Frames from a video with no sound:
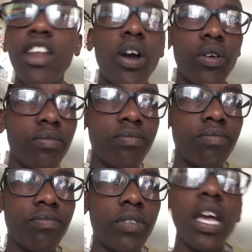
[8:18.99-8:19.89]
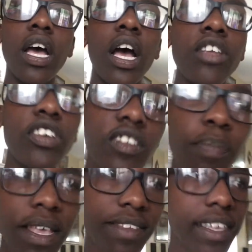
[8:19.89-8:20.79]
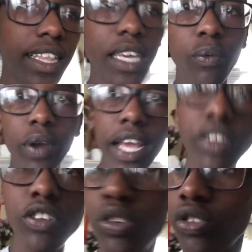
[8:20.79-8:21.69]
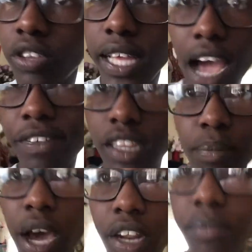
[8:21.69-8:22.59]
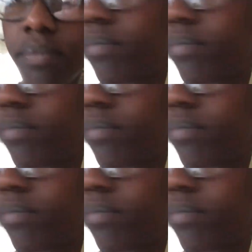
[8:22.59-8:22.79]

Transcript: No. Just basically what I usually have at the bottom.